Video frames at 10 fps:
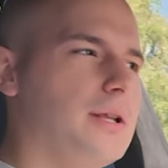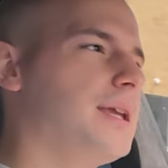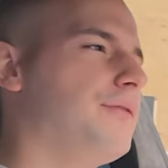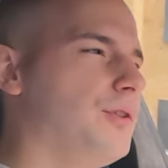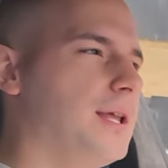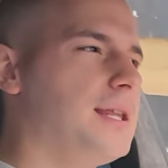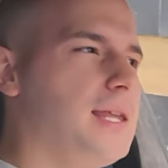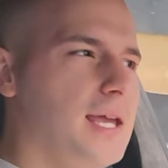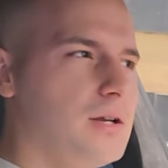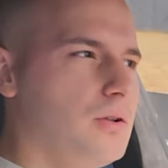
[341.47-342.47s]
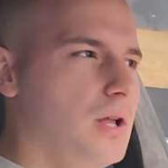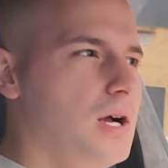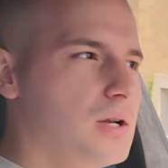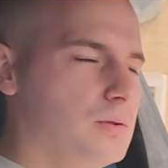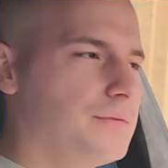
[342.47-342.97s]
like if you like the
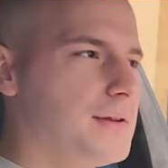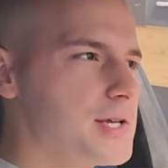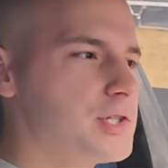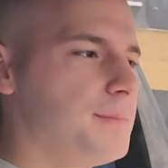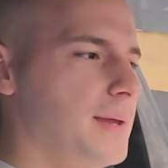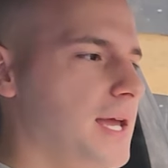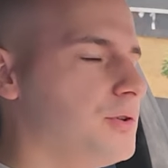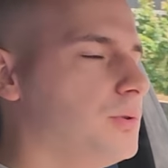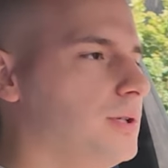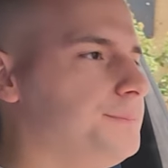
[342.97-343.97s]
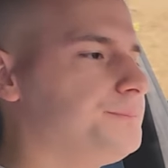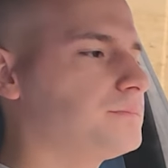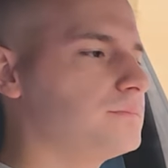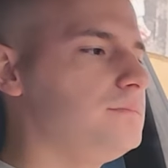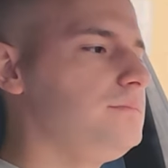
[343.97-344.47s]
analog, old-fashioned manual,
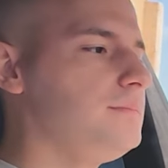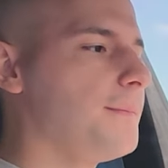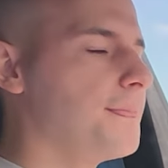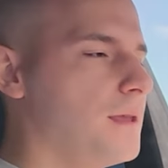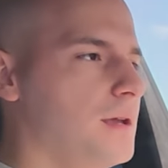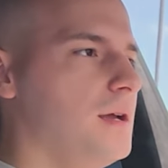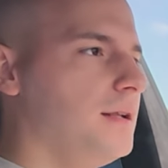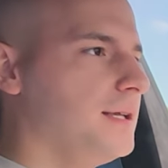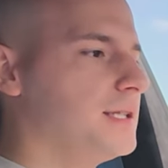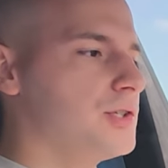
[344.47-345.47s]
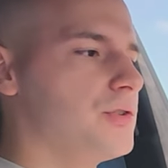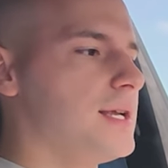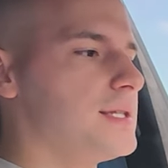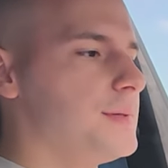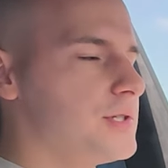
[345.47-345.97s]
like the
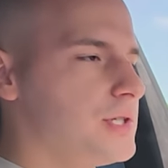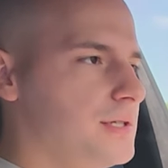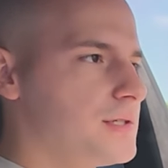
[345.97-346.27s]
transmission